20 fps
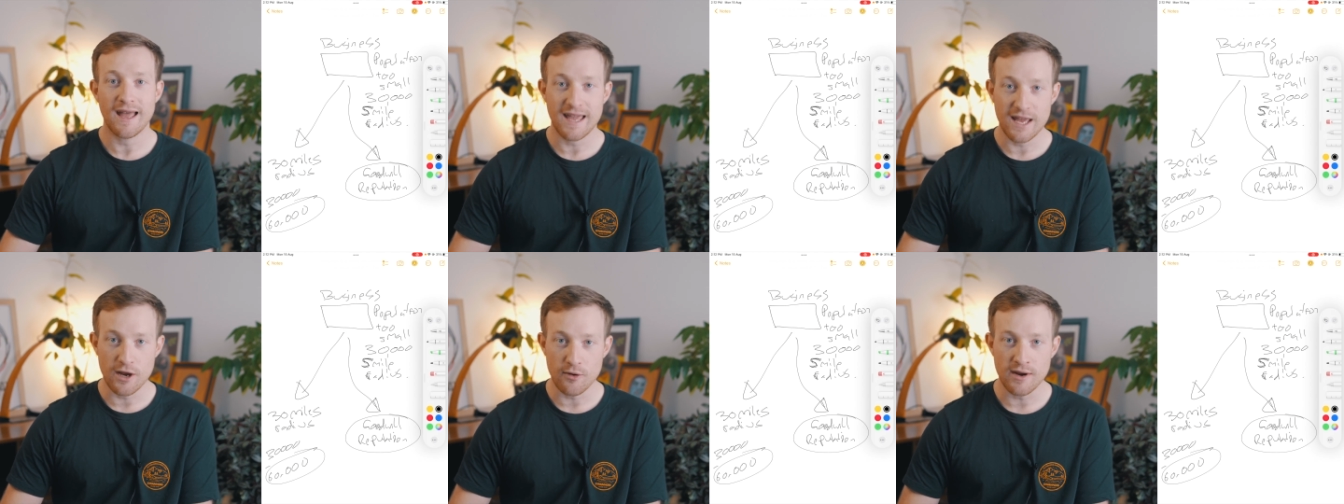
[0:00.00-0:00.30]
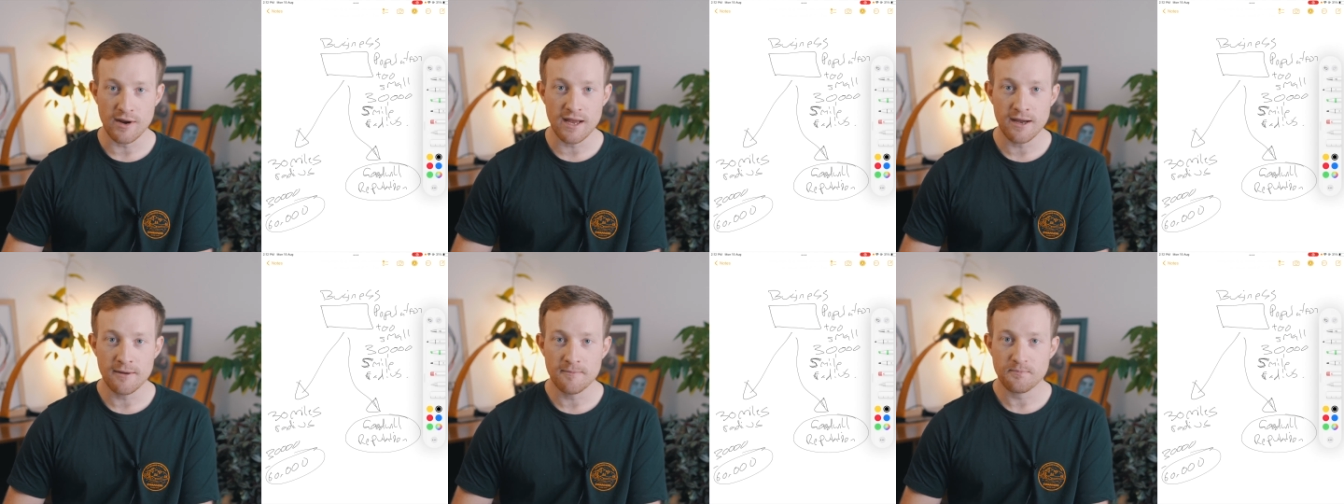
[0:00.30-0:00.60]

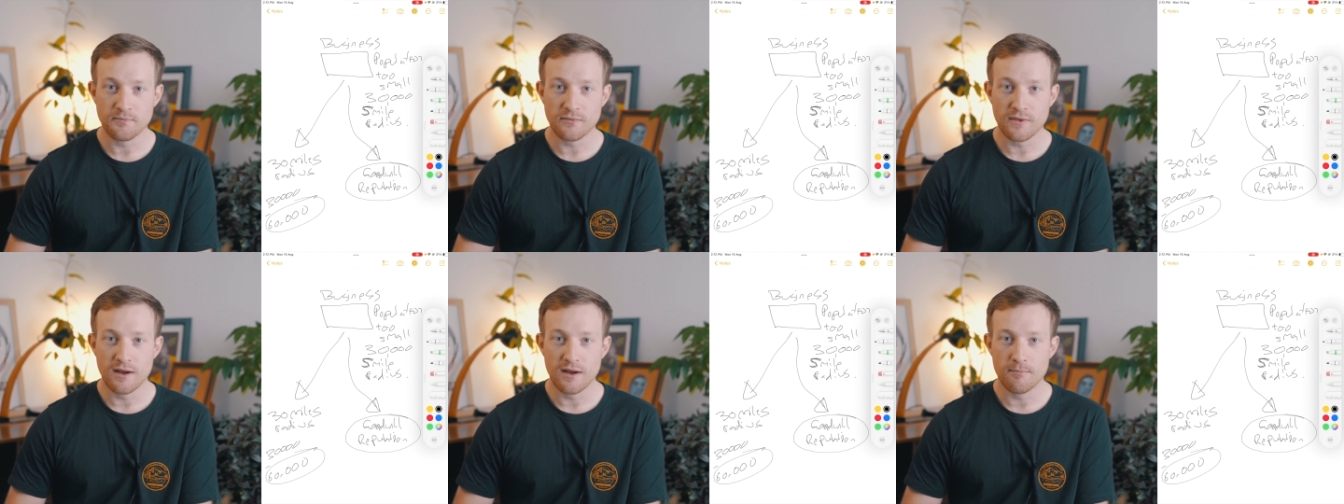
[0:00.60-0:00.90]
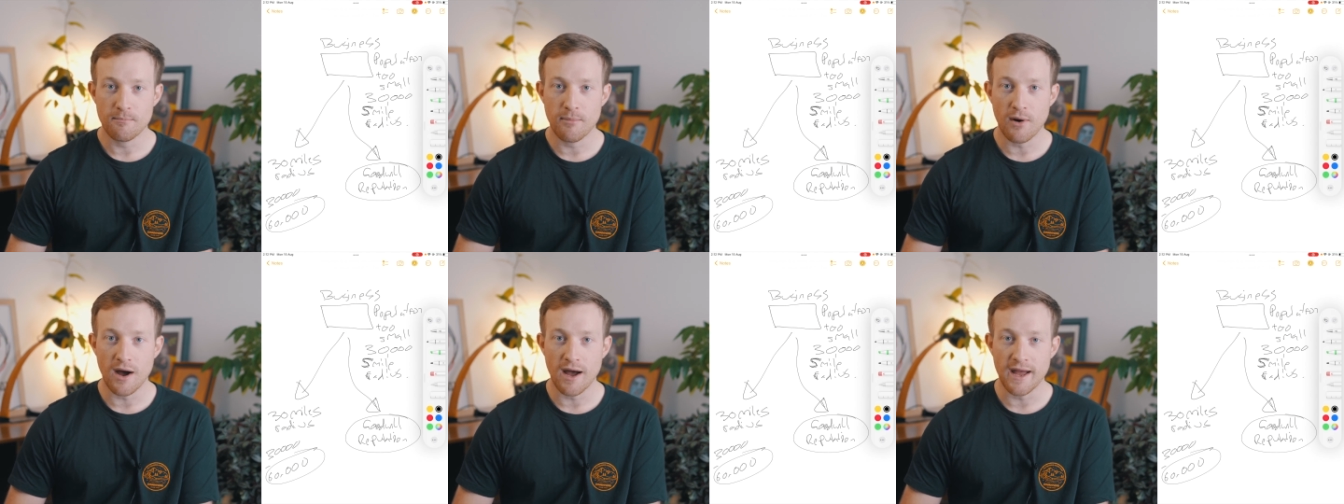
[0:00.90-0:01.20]
area
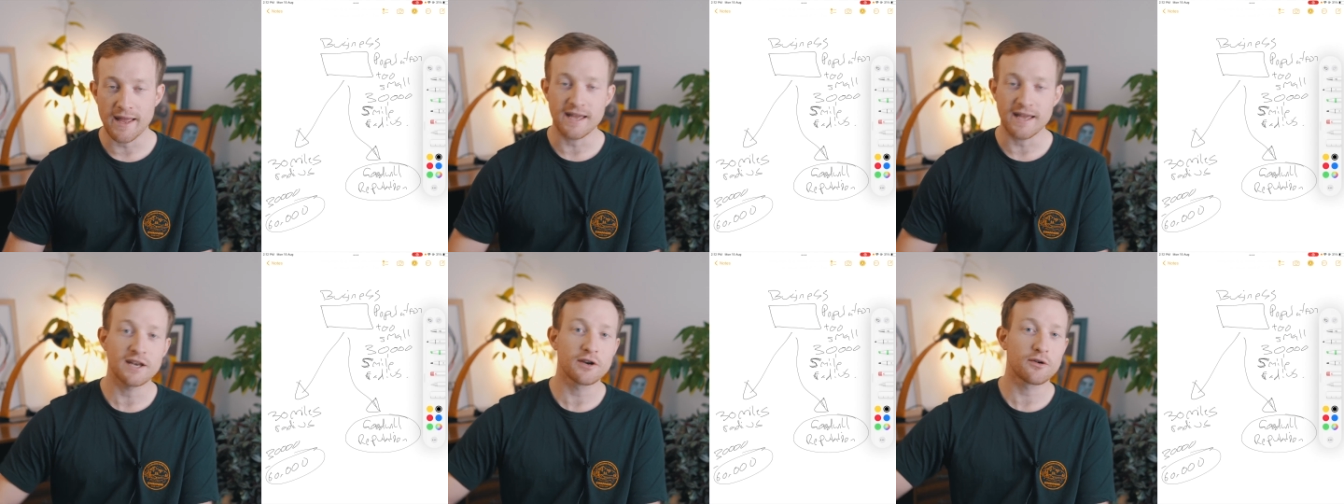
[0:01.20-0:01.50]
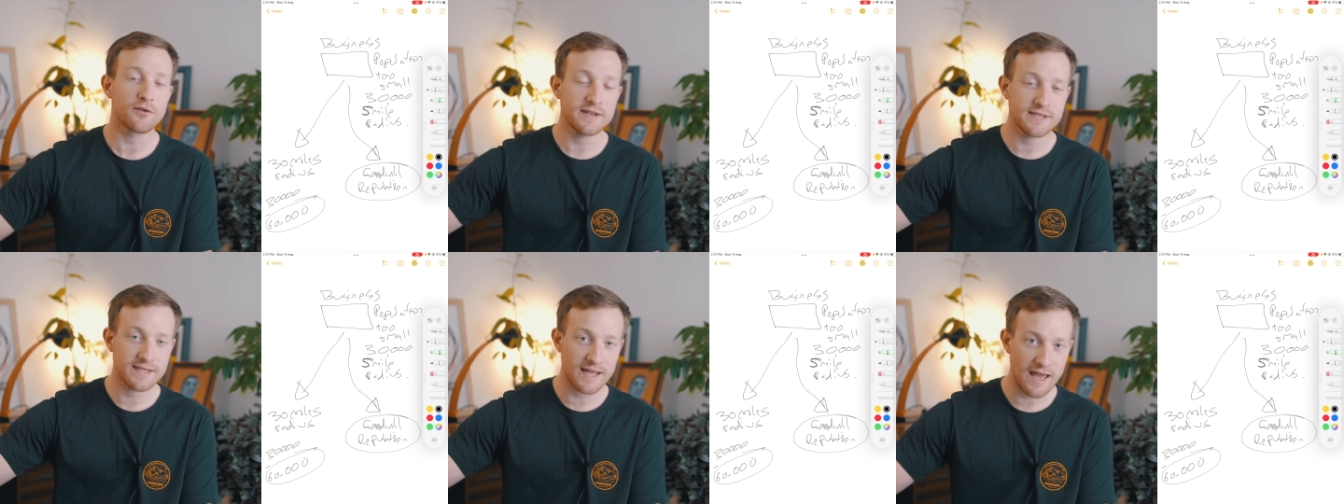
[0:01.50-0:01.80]
by
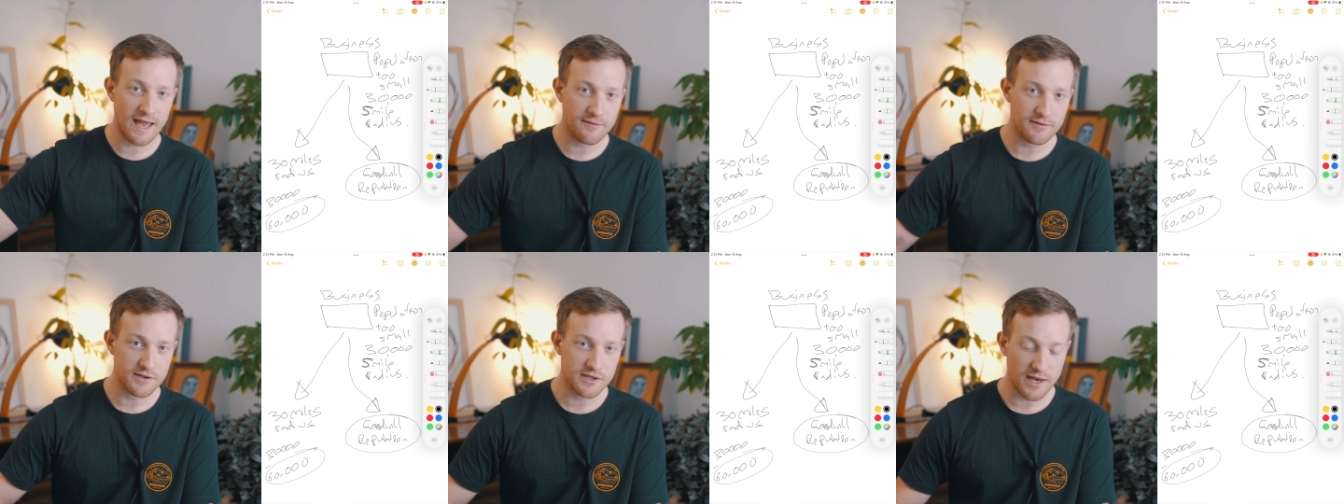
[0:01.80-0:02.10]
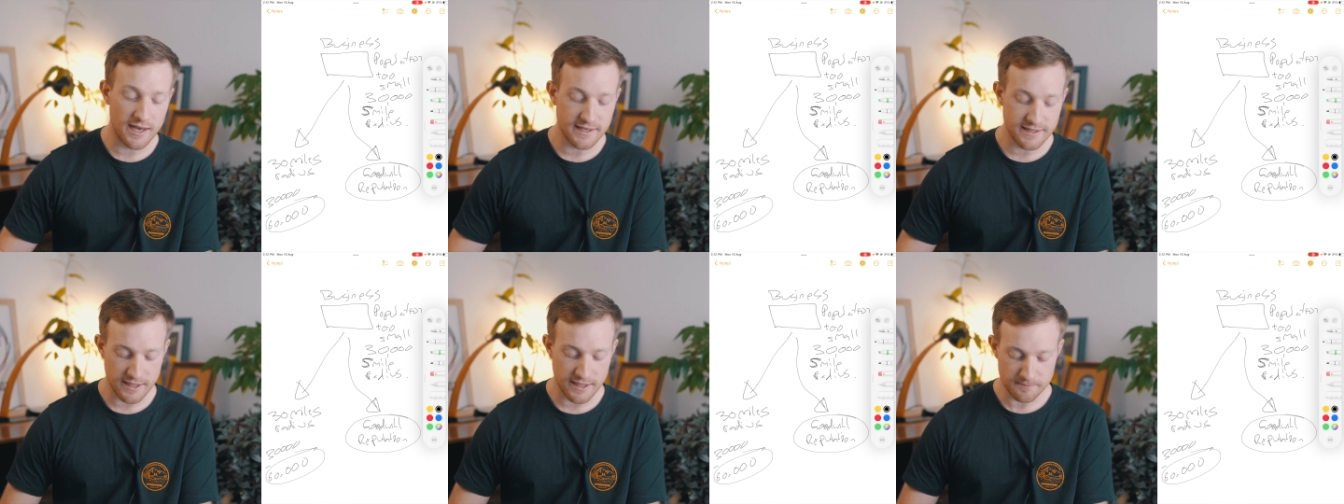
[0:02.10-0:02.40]
increasing
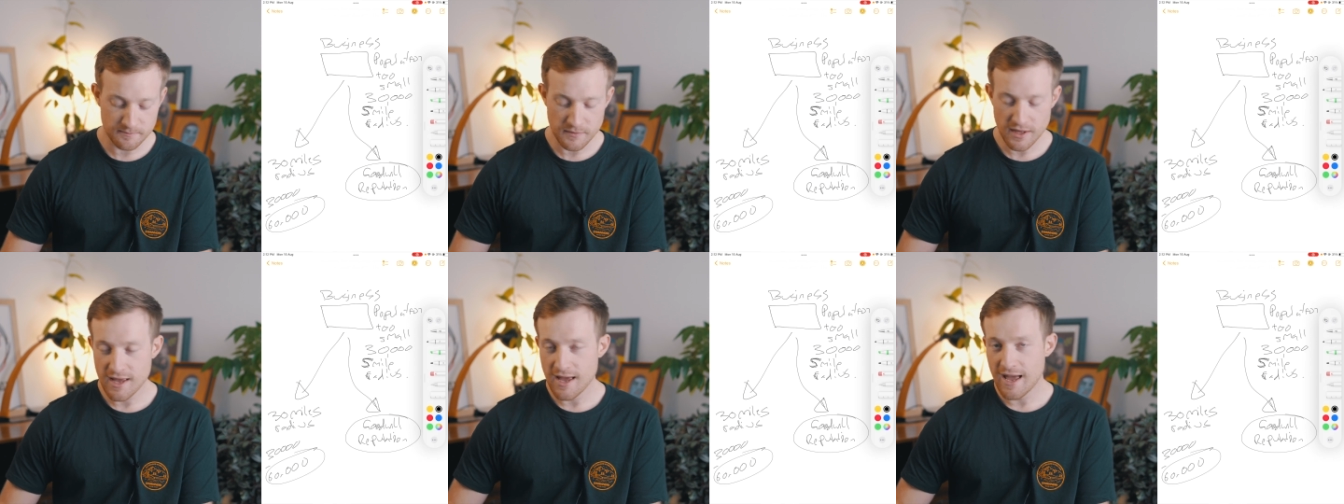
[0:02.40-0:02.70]
advertising